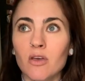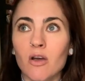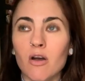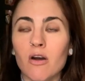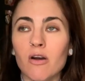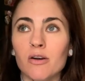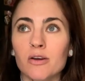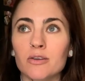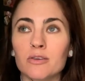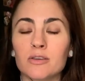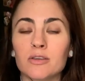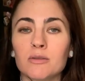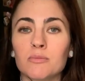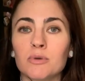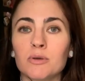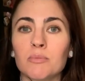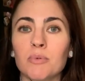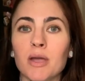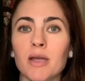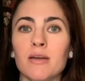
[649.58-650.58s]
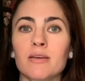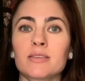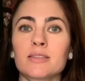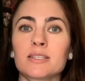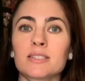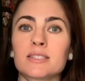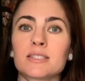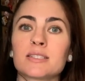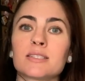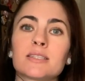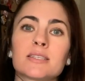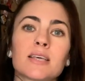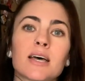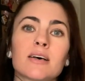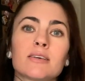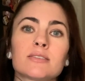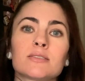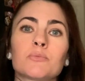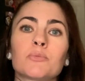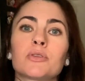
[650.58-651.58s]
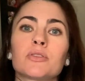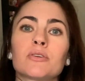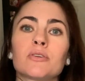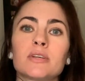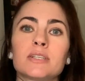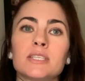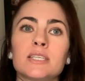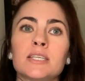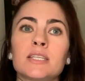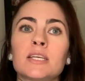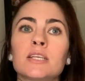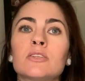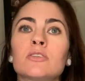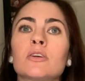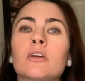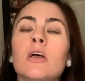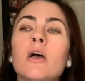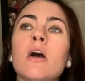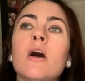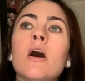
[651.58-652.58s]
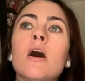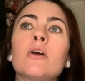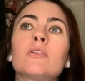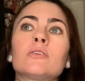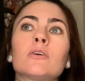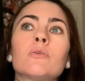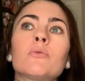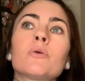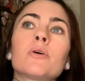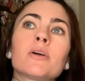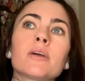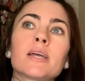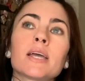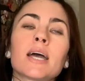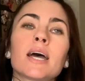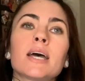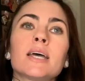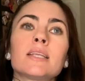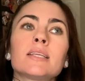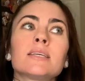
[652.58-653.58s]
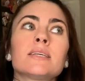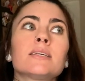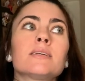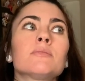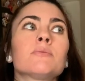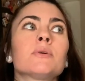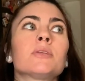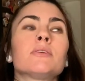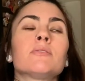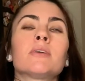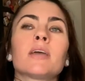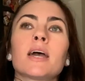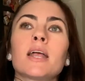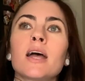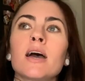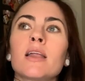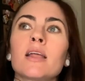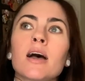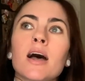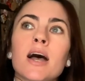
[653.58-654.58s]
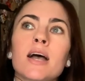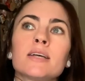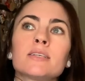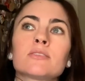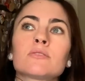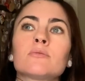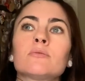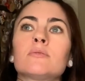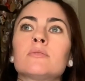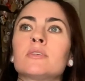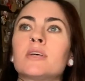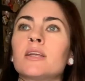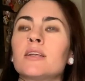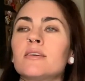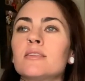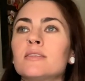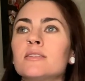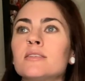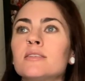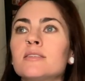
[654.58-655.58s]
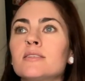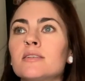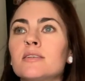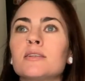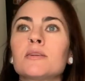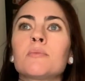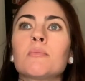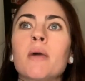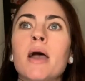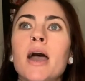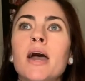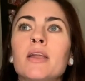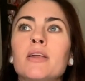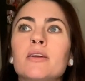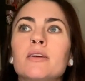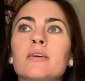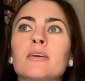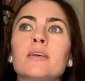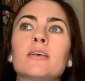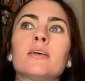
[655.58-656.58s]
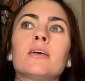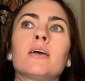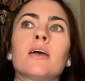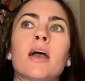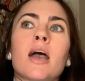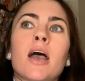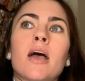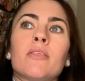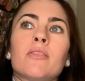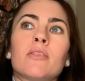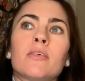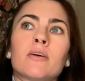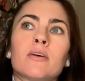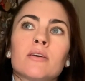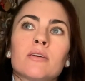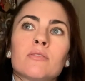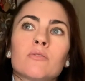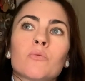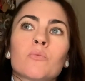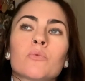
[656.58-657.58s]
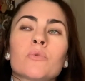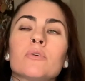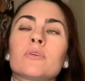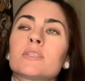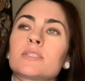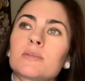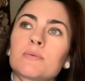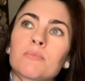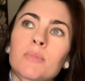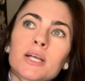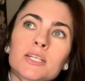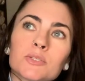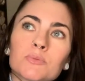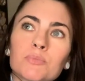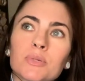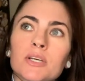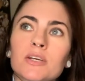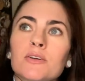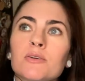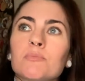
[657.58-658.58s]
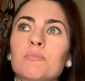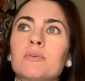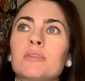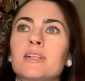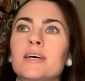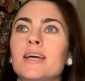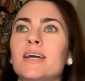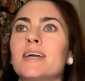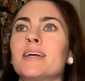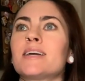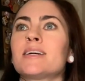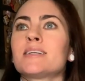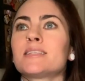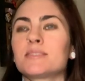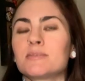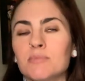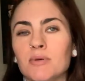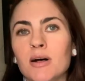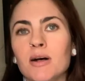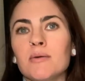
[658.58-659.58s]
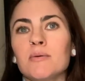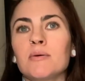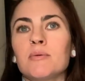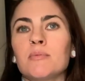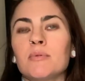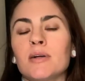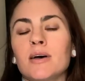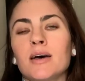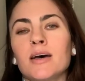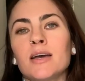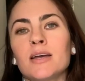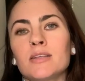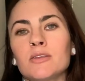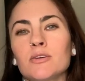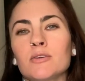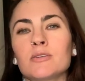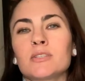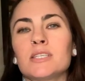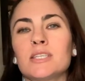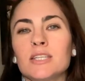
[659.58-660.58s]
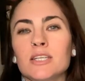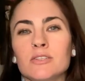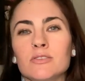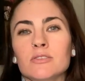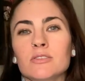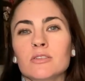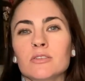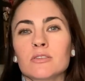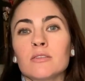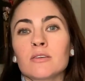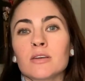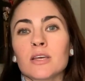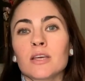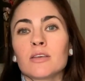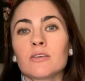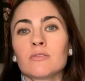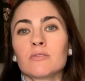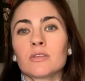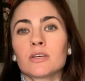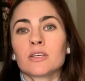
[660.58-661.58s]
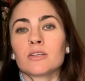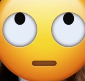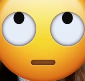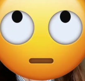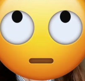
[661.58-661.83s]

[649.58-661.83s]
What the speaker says: Or are you going to be a parent that tells them when they're a teenager, don't worry, honey, when you get out of high school, none of this is going to matter. The world is a much bigger place, blah, blah, blah. And your teenager is going to look at you like you're